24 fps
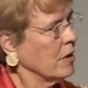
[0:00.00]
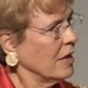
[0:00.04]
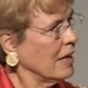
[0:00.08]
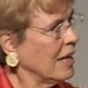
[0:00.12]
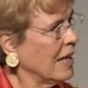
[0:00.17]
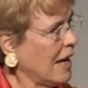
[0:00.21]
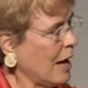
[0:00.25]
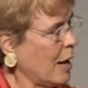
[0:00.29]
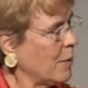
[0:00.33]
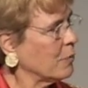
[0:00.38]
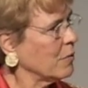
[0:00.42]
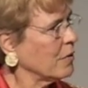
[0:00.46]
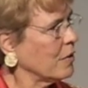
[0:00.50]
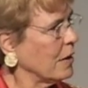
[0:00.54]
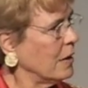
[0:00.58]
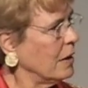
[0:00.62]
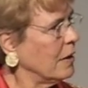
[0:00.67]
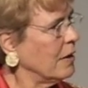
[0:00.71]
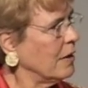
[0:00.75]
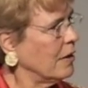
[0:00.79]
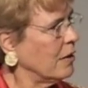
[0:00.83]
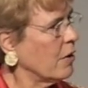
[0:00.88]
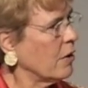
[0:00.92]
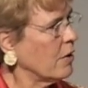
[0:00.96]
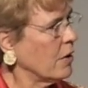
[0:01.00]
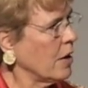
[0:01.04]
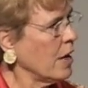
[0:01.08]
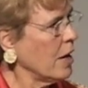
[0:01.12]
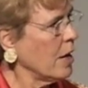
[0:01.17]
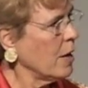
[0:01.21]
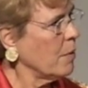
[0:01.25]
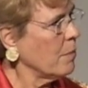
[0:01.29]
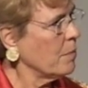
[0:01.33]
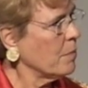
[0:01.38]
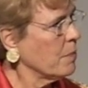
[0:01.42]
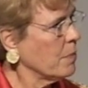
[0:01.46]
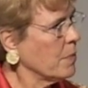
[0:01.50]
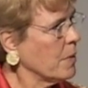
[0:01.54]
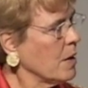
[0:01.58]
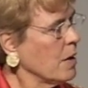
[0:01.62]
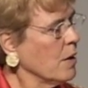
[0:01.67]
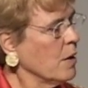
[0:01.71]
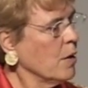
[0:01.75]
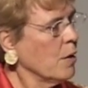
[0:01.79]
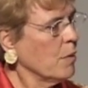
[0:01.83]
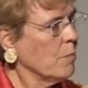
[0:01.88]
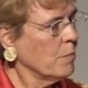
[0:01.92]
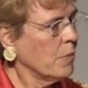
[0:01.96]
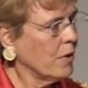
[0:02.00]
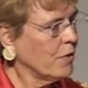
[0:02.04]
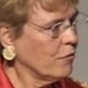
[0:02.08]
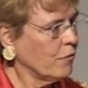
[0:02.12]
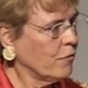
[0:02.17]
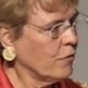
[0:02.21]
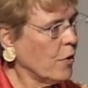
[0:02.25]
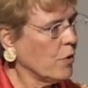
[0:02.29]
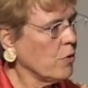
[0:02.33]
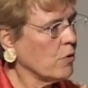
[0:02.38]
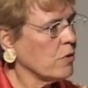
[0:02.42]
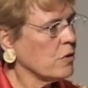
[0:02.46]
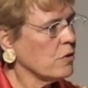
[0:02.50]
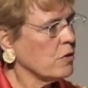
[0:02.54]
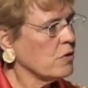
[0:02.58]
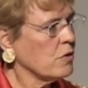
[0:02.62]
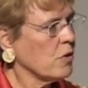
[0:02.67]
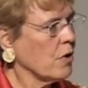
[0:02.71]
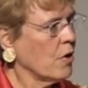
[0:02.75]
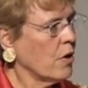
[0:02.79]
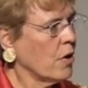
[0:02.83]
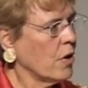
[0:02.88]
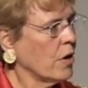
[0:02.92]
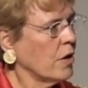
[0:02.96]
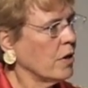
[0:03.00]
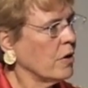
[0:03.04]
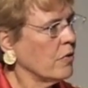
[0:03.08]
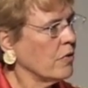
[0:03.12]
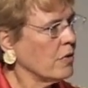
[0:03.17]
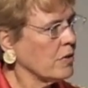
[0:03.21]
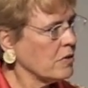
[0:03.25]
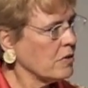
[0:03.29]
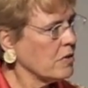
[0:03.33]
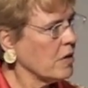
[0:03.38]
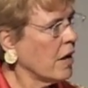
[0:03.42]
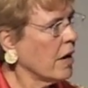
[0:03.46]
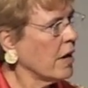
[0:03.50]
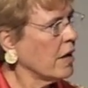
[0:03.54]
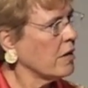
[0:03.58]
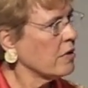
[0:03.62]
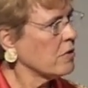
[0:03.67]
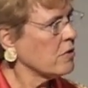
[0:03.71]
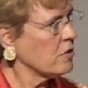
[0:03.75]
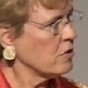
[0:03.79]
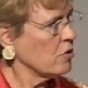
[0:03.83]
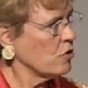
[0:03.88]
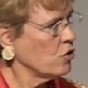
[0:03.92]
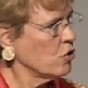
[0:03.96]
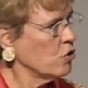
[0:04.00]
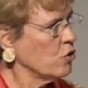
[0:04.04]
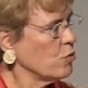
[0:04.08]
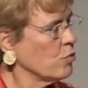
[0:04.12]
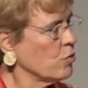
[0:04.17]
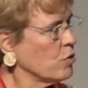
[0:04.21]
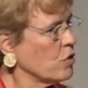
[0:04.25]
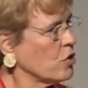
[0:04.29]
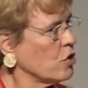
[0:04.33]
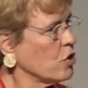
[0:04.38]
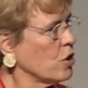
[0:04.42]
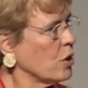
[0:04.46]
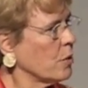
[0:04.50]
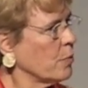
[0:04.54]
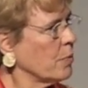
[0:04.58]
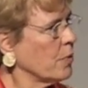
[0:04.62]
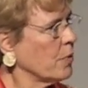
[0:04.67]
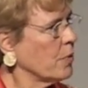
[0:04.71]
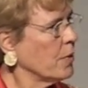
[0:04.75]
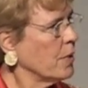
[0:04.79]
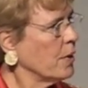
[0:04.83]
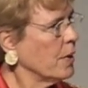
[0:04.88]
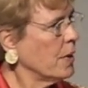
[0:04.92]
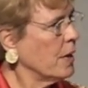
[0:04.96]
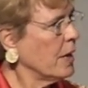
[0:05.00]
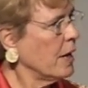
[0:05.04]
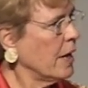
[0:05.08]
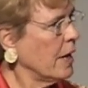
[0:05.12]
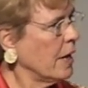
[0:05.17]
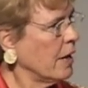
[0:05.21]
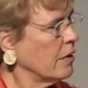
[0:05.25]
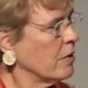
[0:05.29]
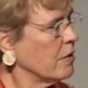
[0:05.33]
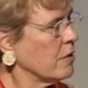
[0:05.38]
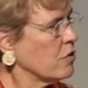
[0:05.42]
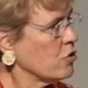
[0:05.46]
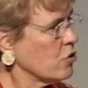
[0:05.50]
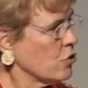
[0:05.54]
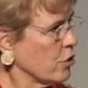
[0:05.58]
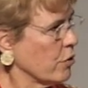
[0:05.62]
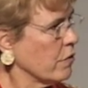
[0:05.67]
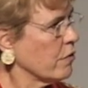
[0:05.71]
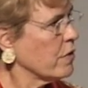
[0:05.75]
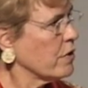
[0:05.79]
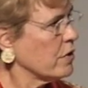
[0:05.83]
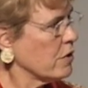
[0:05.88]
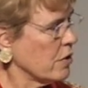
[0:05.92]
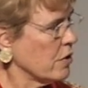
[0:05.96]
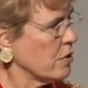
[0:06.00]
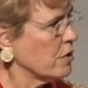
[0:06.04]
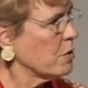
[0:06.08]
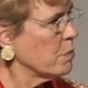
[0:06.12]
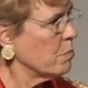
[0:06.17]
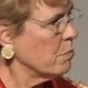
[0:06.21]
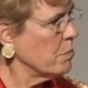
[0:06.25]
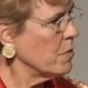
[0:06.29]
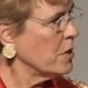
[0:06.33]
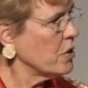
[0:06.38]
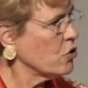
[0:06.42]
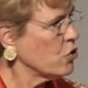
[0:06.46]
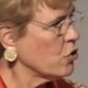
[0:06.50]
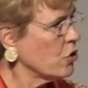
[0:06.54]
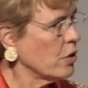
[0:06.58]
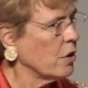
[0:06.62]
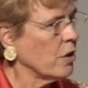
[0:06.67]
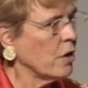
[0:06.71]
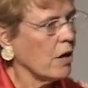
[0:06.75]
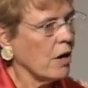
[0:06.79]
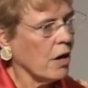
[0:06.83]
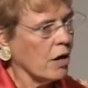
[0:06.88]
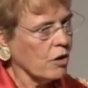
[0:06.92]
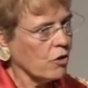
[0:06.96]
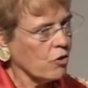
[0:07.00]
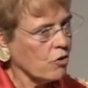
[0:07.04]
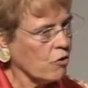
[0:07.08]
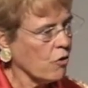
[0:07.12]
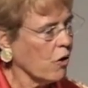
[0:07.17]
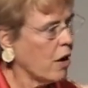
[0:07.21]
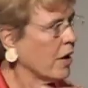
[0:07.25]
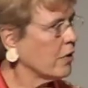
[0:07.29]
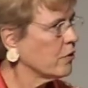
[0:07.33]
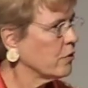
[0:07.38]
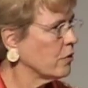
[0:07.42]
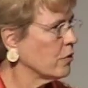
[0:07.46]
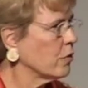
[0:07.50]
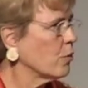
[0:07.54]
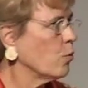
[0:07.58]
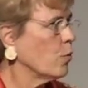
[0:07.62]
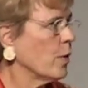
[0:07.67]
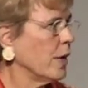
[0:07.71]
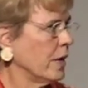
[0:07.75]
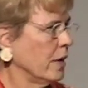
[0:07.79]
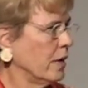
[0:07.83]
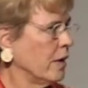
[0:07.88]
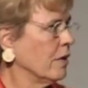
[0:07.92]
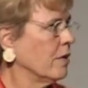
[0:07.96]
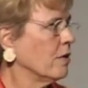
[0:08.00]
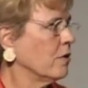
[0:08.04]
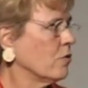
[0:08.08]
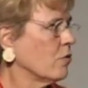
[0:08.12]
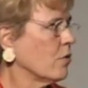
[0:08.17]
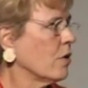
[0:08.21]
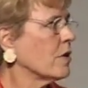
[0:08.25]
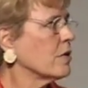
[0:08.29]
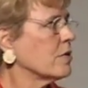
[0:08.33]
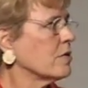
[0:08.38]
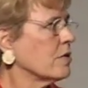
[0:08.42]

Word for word: encapsulated in our name, but focus on the science, stewardship, and services mission across the wet and the dry